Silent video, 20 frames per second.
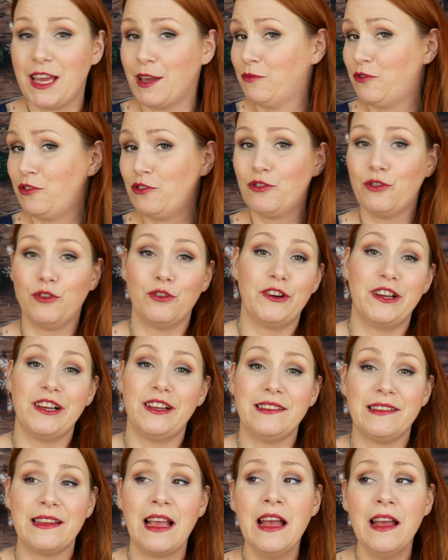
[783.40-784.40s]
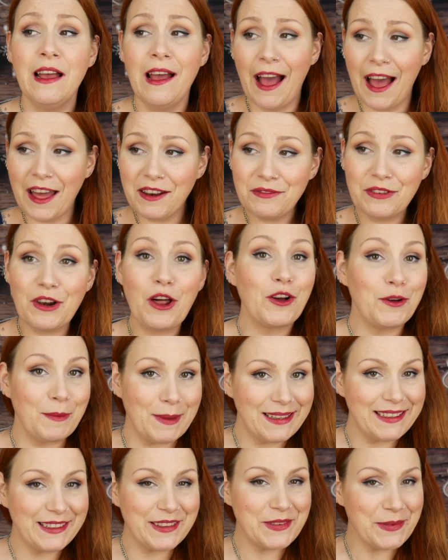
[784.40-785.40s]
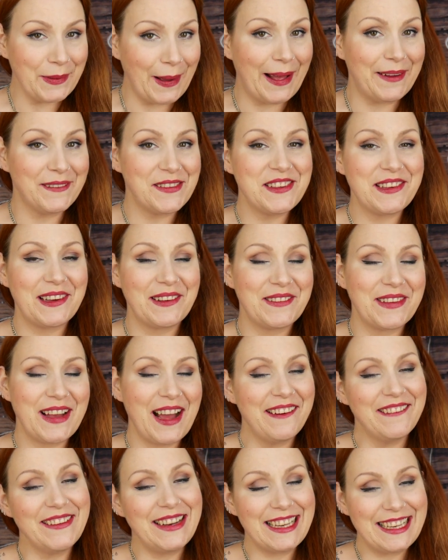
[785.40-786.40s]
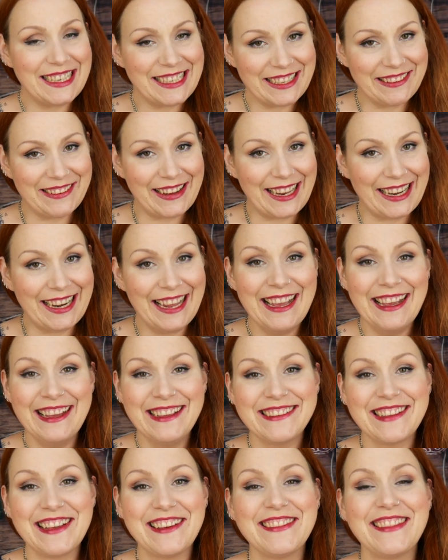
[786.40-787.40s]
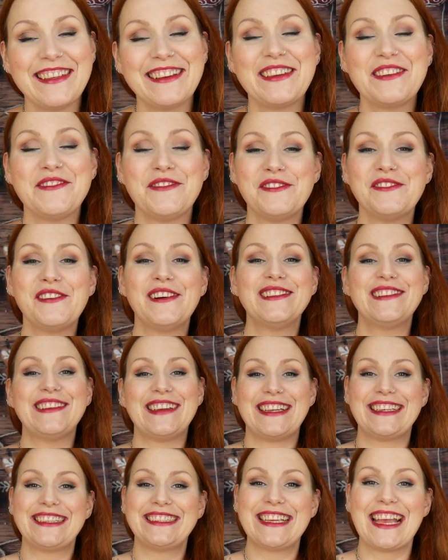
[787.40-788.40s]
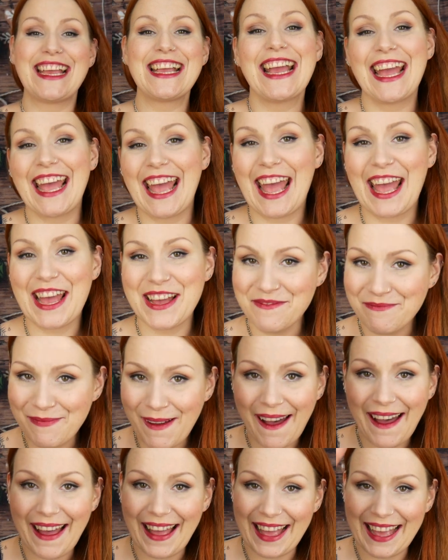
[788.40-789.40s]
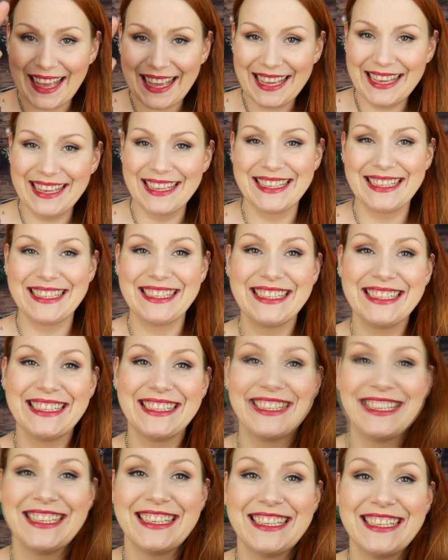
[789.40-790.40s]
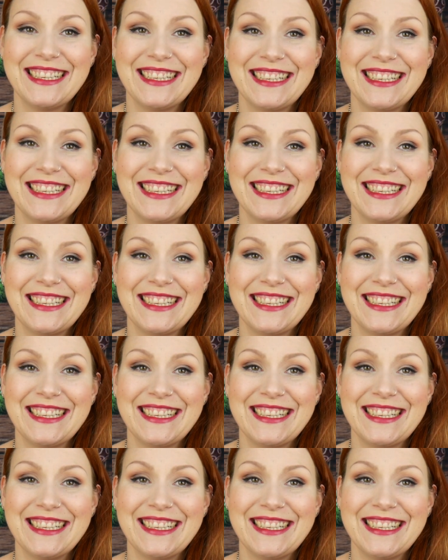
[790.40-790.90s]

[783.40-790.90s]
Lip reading: makeup tutorials and Vlogmas as well, which I'm currently doing. So thank you for watching. Take care. Bye.